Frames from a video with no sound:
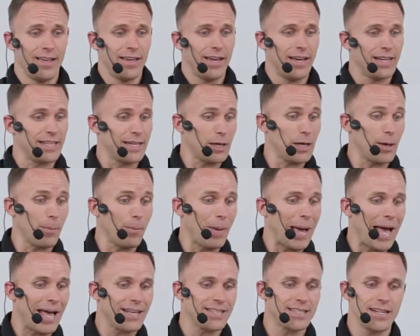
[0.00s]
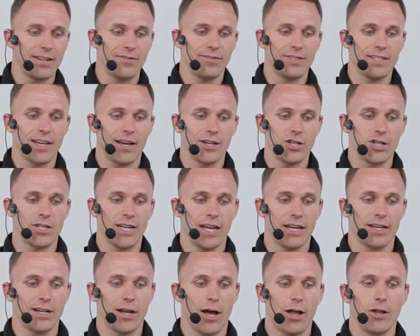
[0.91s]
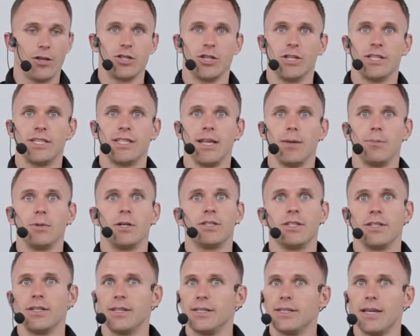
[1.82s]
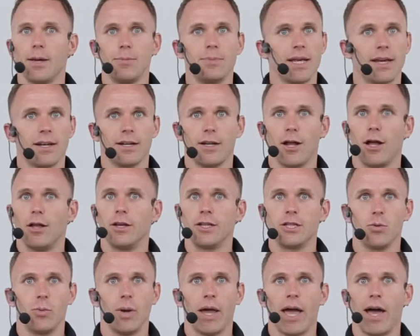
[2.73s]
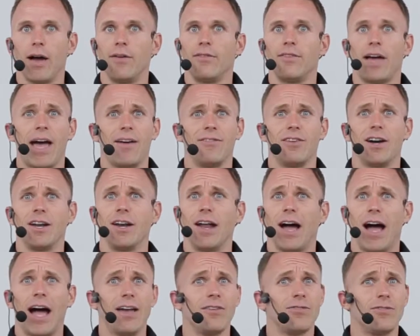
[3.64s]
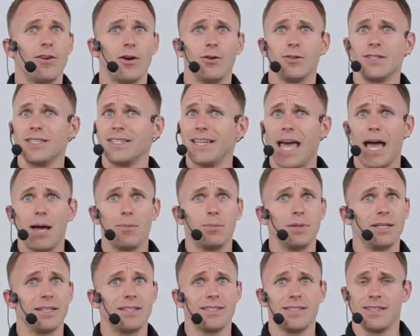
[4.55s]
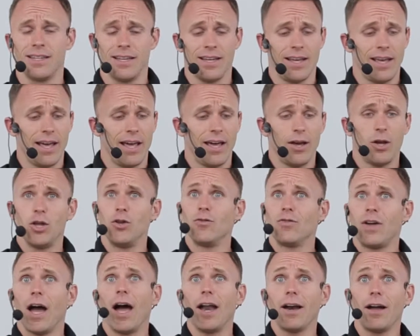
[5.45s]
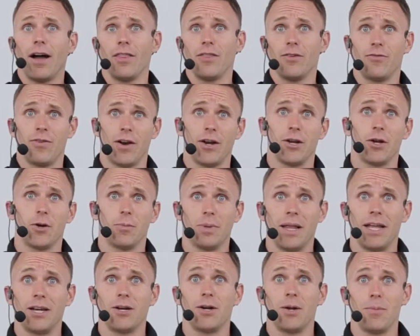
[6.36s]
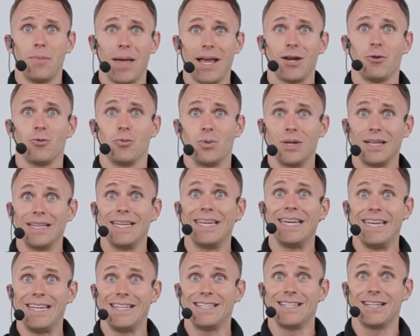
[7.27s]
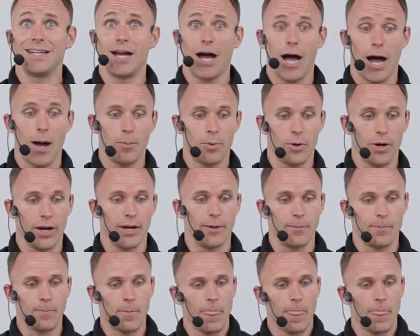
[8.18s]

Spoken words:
The Capacitive Touch technology, similar to the same technology we have on iPhones, tablets, you've got it on the front of your blender to make it really easy to operate.